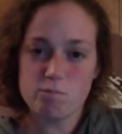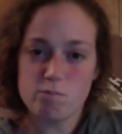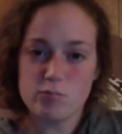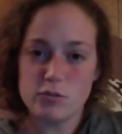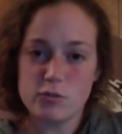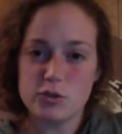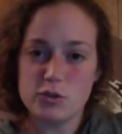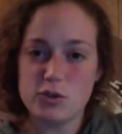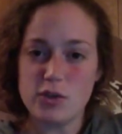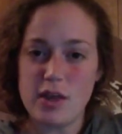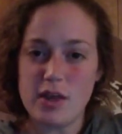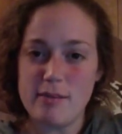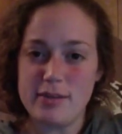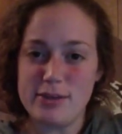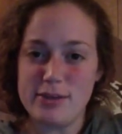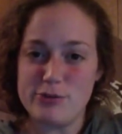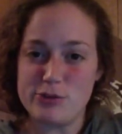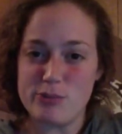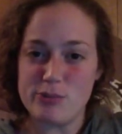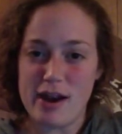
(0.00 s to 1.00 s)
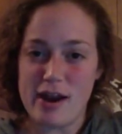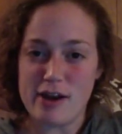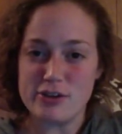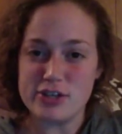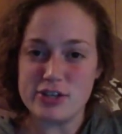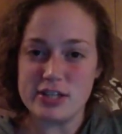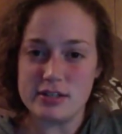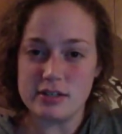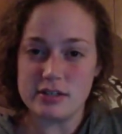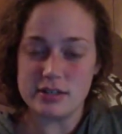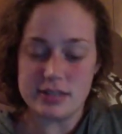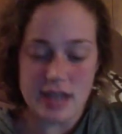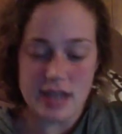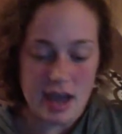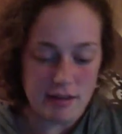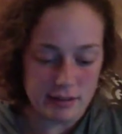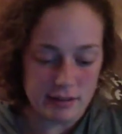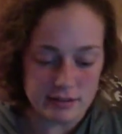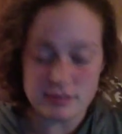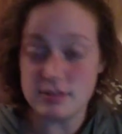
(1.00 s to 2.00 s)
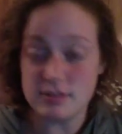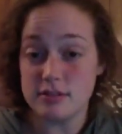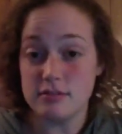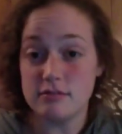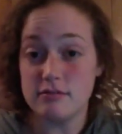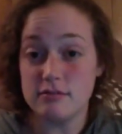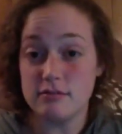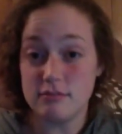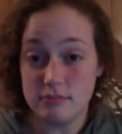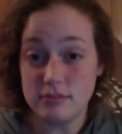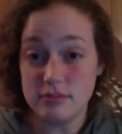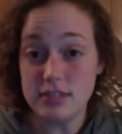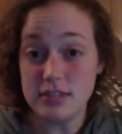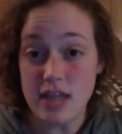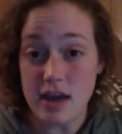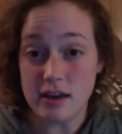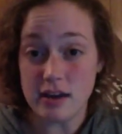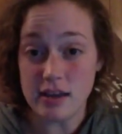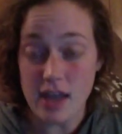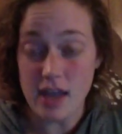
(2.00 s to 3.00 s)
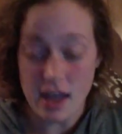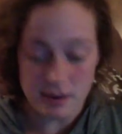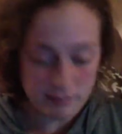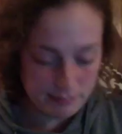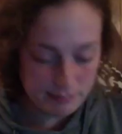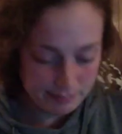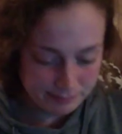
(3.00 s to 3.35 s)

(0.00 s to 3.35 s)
So let me use my artistic talents yet again.